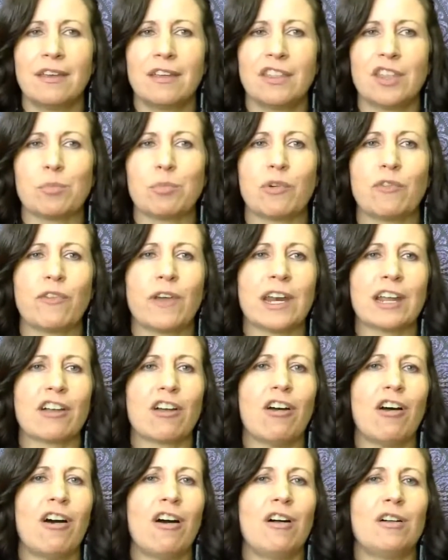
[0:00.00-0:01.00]
The prophetic
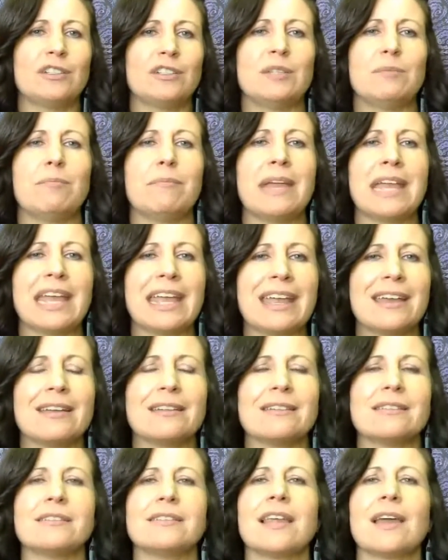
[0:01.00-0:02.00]
call
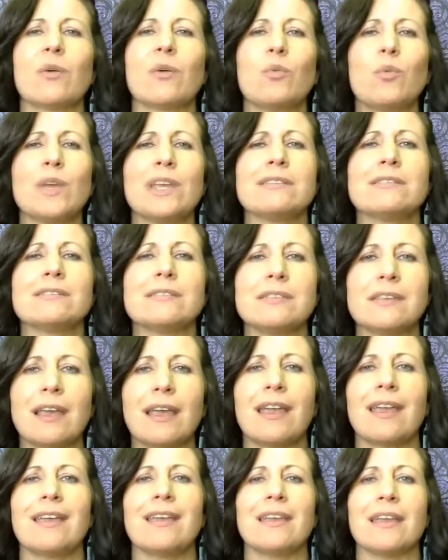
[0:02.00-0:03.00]
demands that we
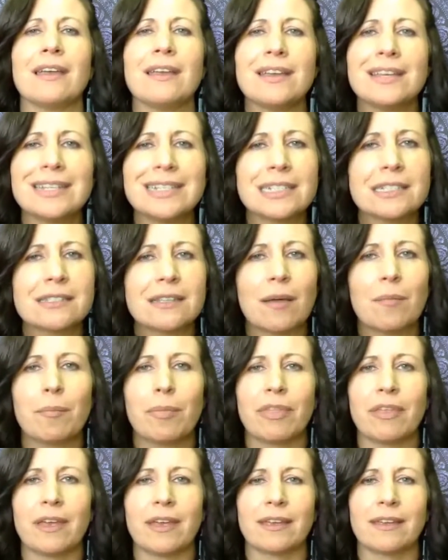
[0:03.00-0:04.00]
say
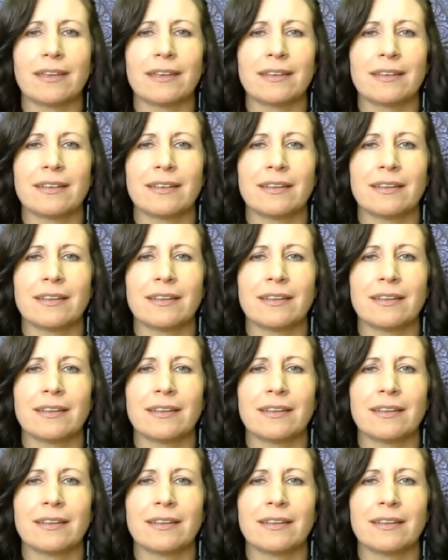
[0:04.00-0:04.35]
something.